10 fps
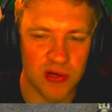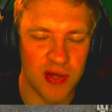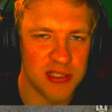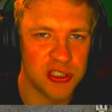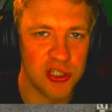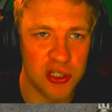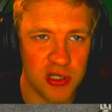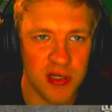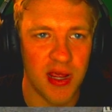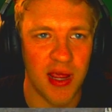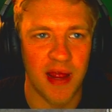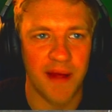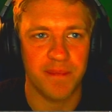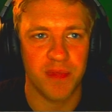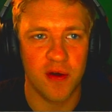that's a good,
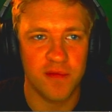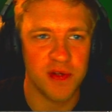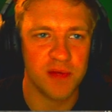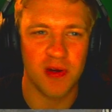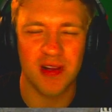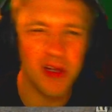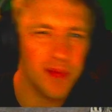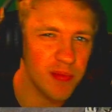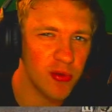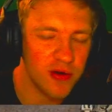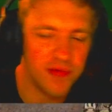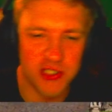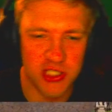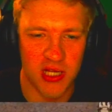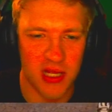and hopefully we're a little bit more
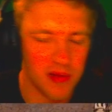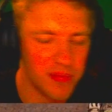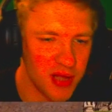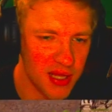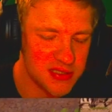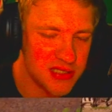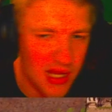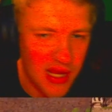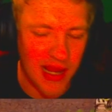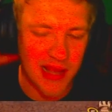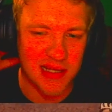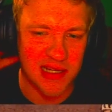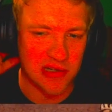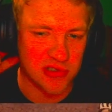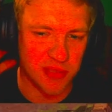efficient in the planks, in the
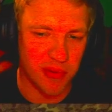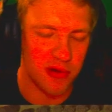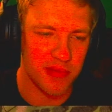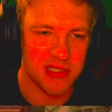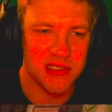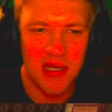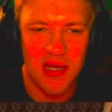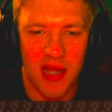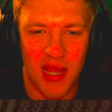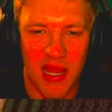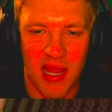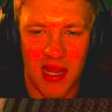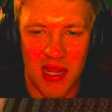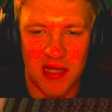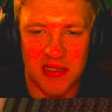gears department.
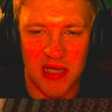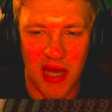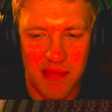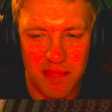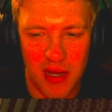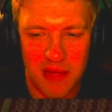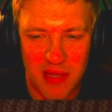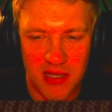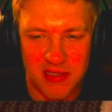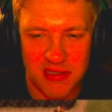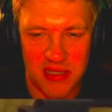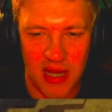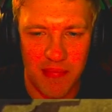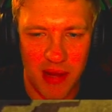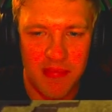And I might make
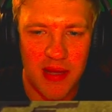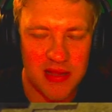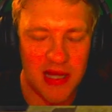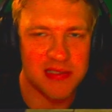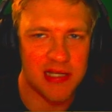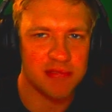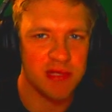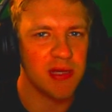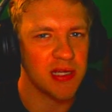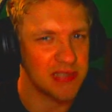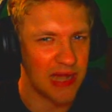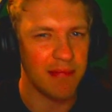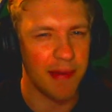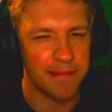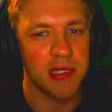that attempt to make a dam
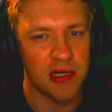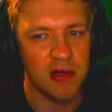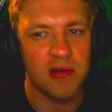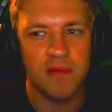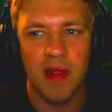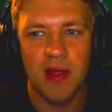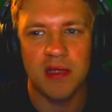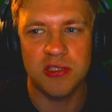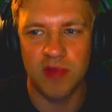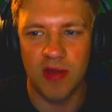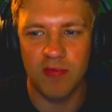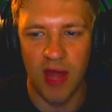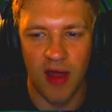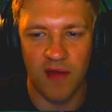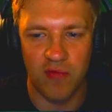up here, so then we
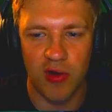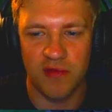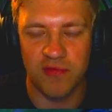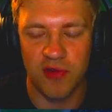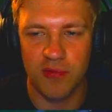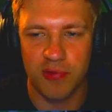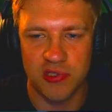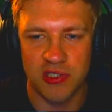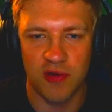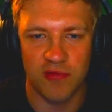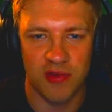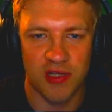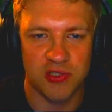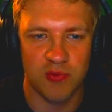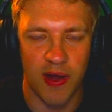have water flow pushing over
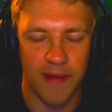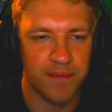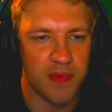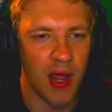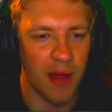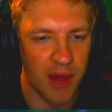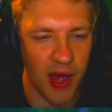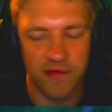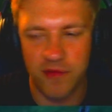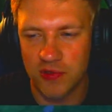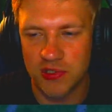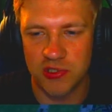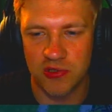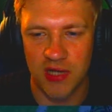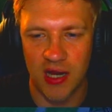this way. I'm not fully
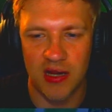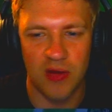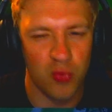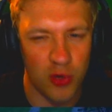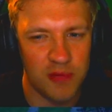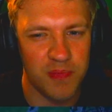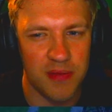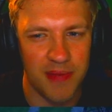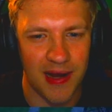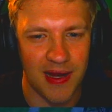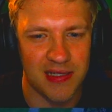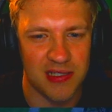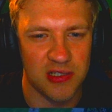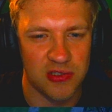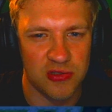sure yet. It wouldn't be a bad idea
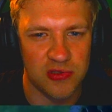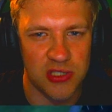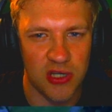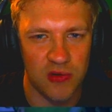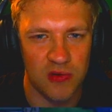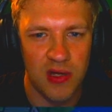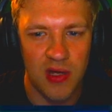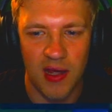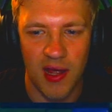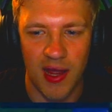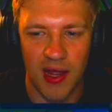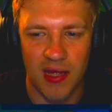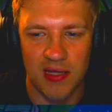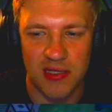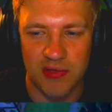to do so.
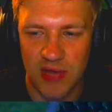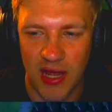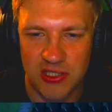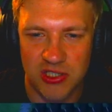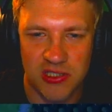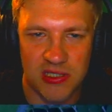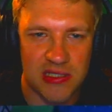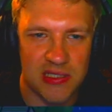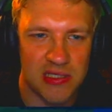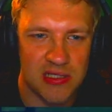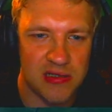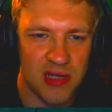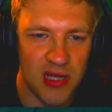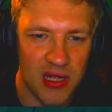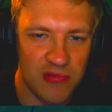And it would actually,
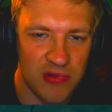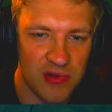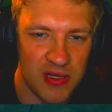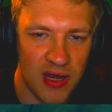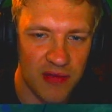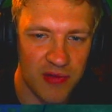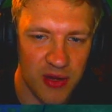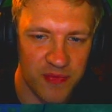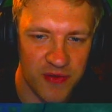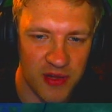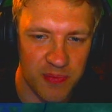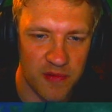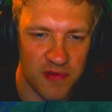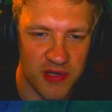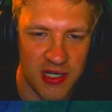it would help fill up
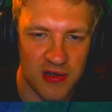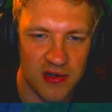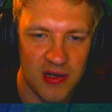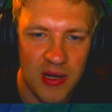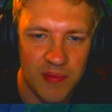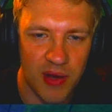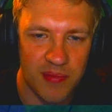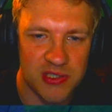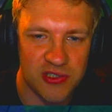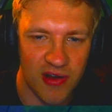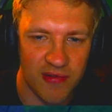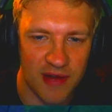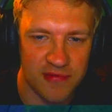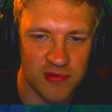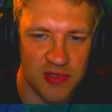over here. Problem is, though, I have
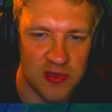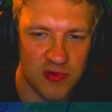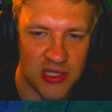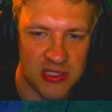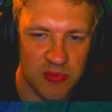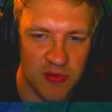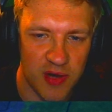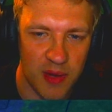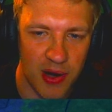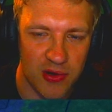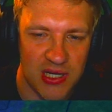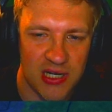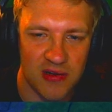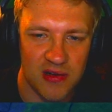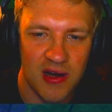to redo this, move it about
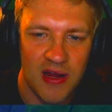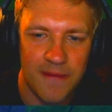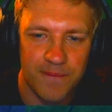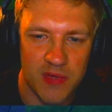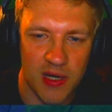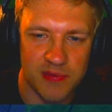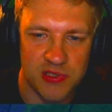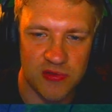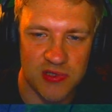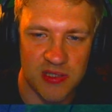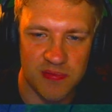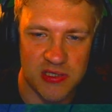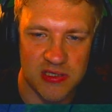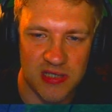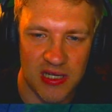here, so it's up
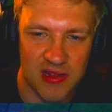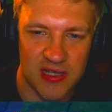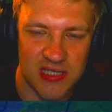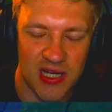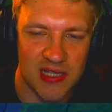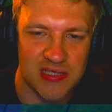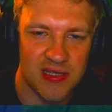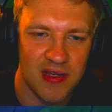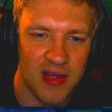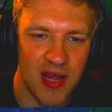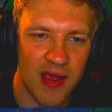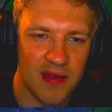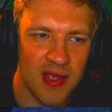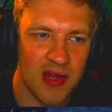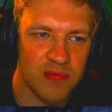to, like, this height. And
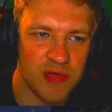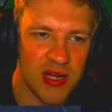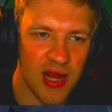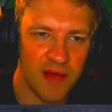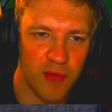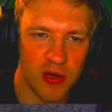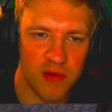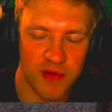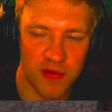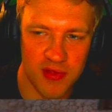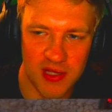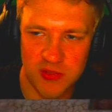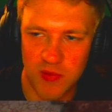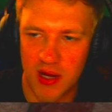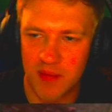then we can have water flowing this
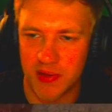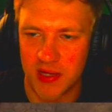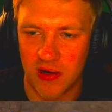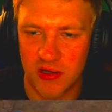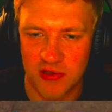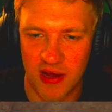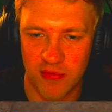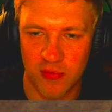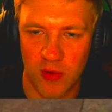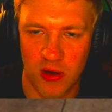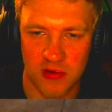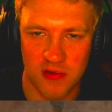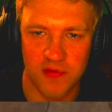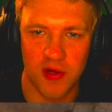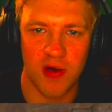way, but then also have a water
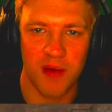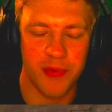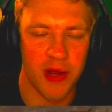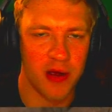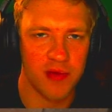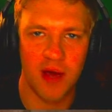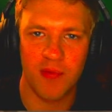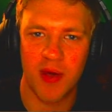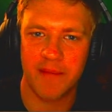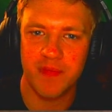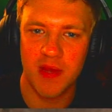flow up, down that way.